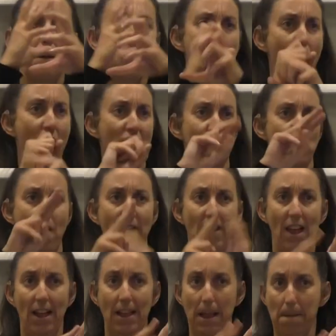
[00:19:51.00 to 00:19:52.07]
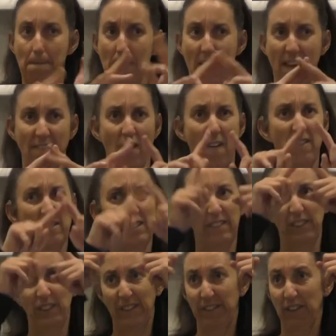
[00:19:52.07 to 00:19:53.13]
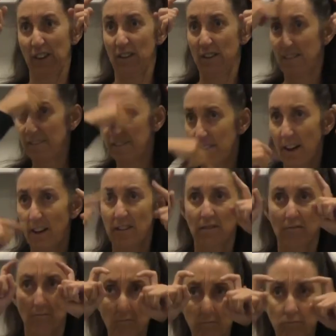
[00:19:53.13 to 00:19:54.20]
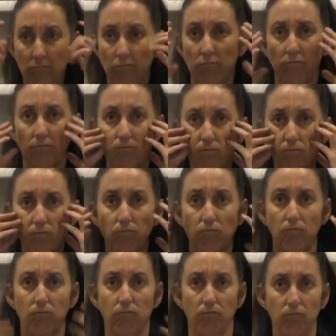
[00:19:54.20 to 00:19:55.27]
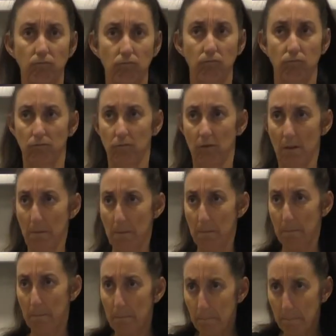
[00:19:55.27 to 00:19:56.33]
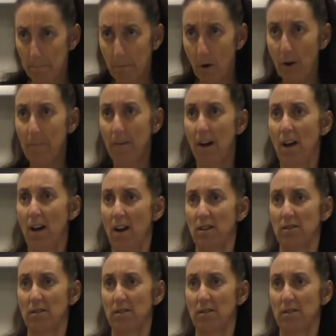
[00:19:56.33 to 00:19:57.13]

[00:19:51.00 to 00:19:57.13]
Okay, so that's very much a summary of what non-manual features include.